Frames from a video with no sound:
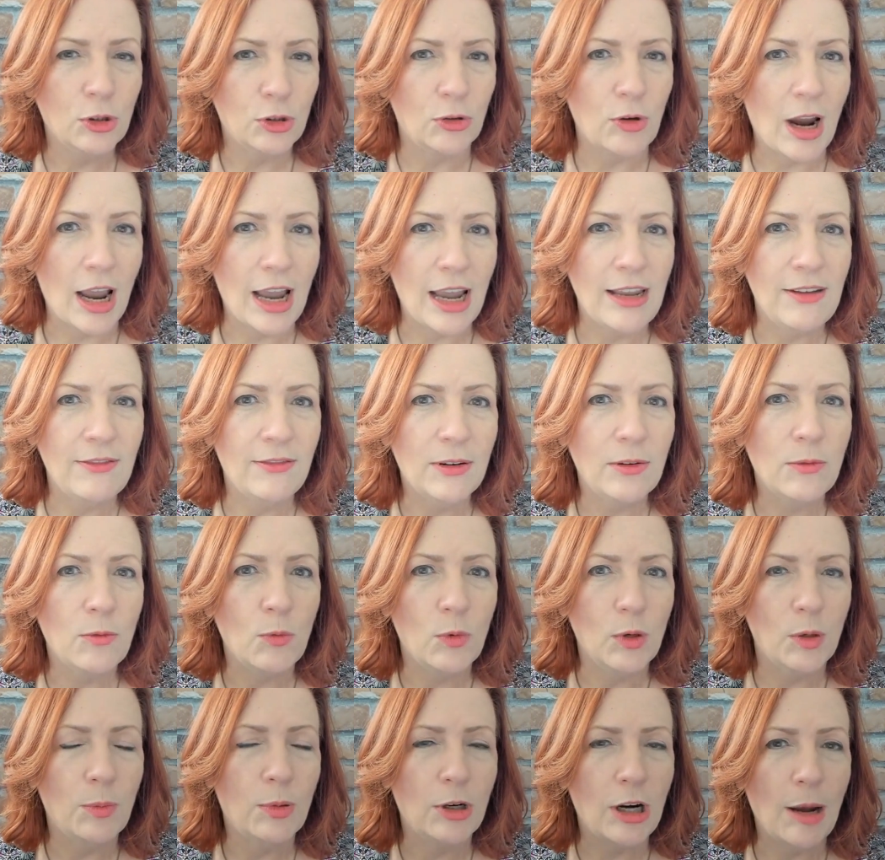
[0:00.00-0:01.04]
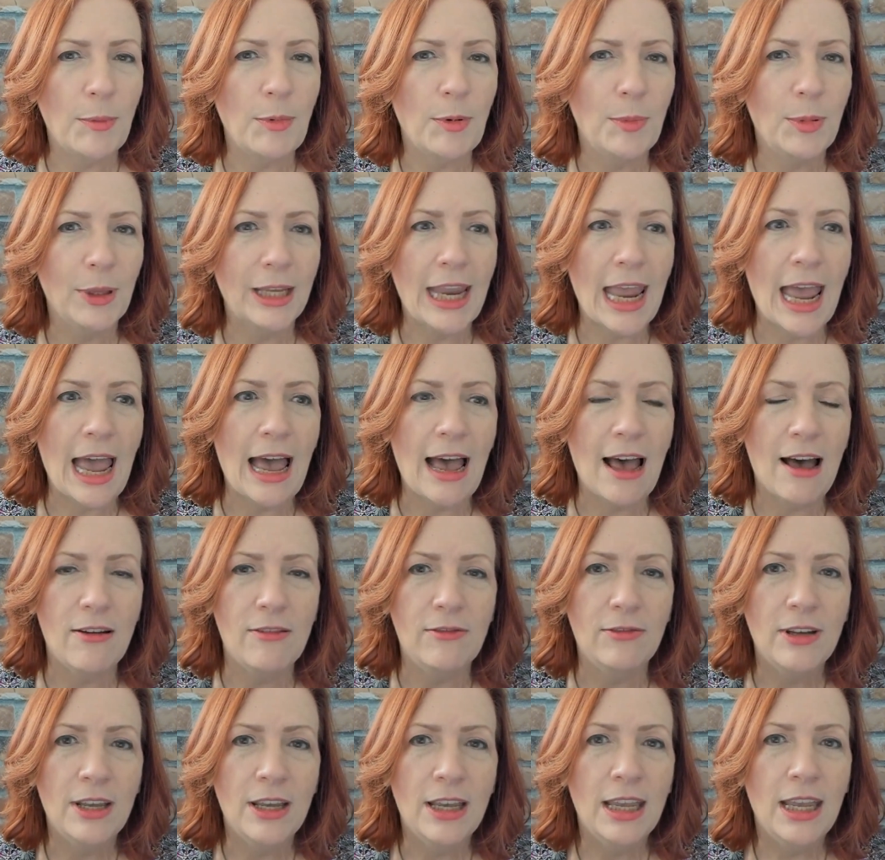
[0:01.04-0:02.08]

Drive will probably have